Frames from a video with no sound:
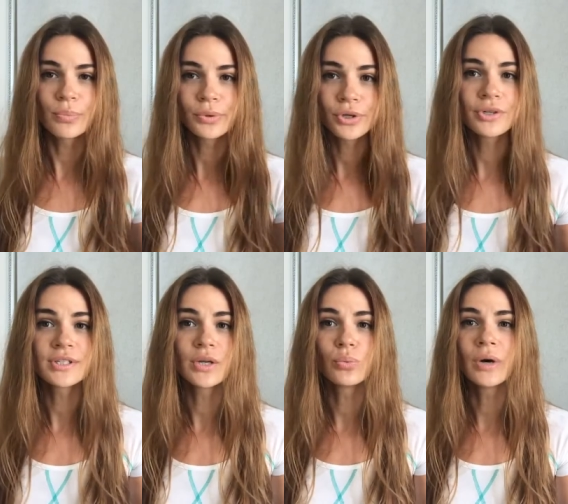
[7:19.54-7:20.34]
purse,
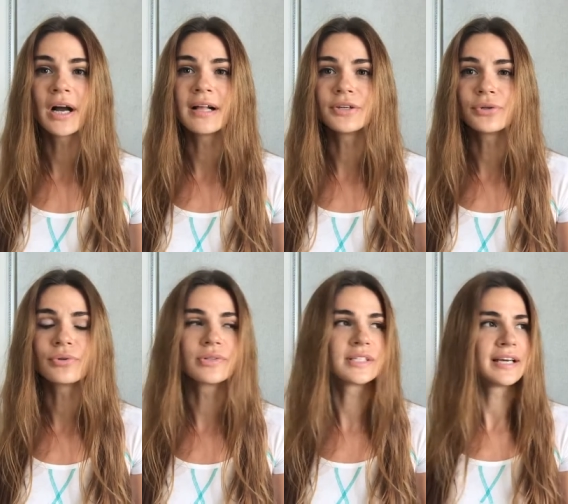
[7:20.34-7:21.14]
and while
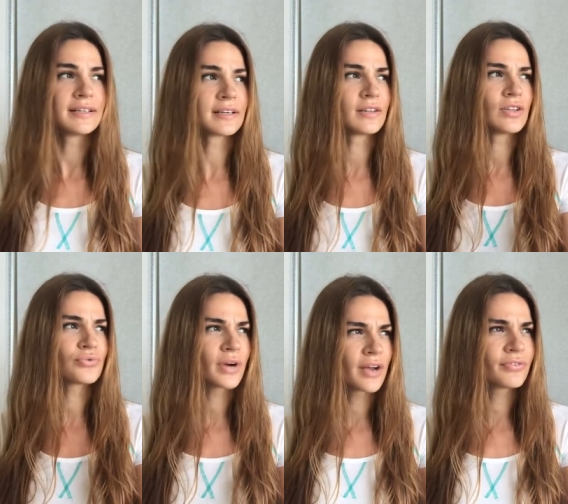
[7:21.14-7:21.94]
you're standing in the
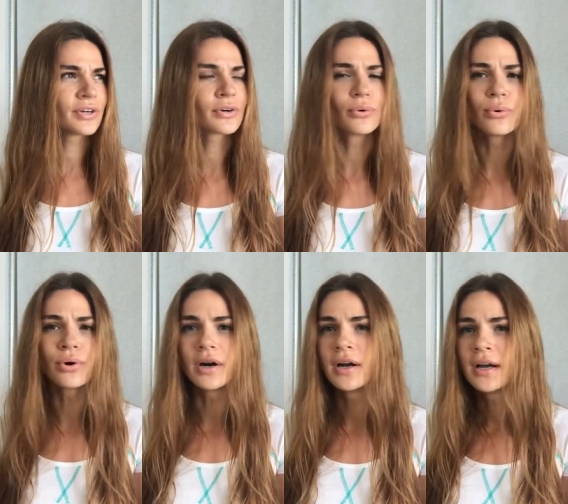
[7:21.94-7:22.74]
traffic
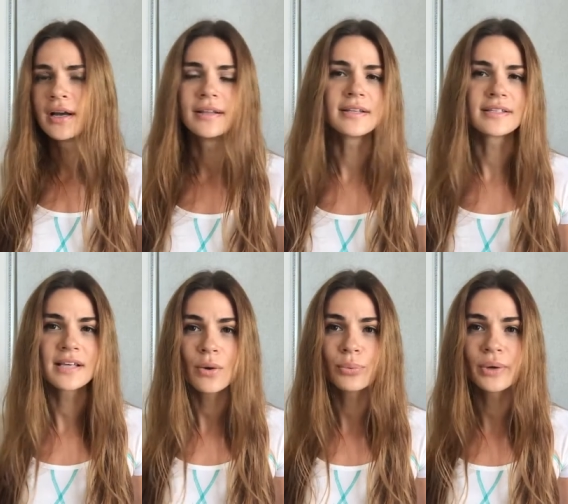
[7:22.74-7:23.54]
or in the
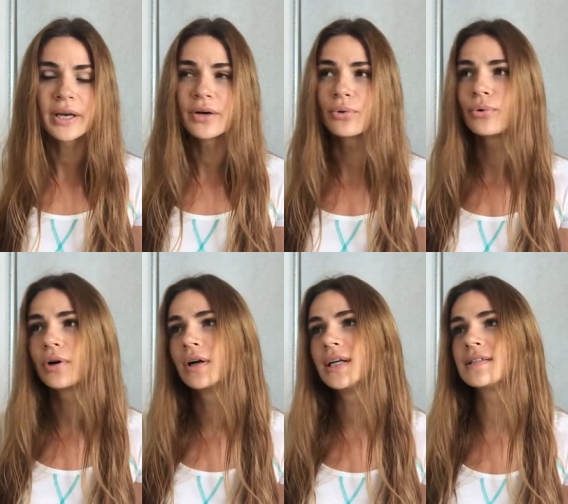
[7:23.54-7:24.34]
subway
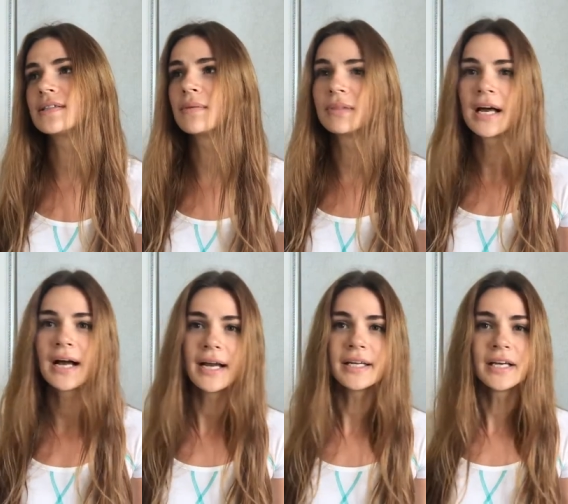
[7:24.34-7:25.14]
or in some
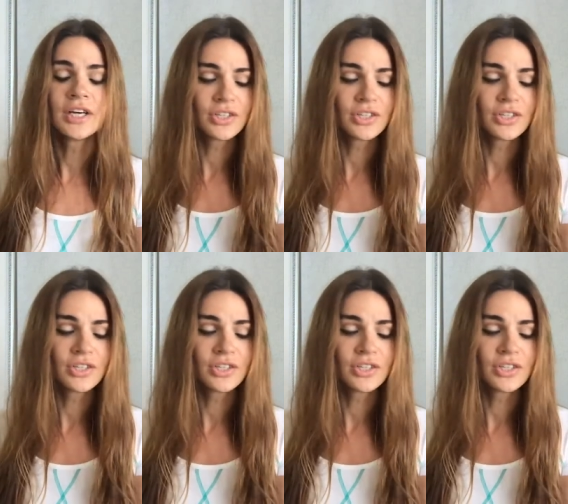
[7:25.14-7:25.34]
line,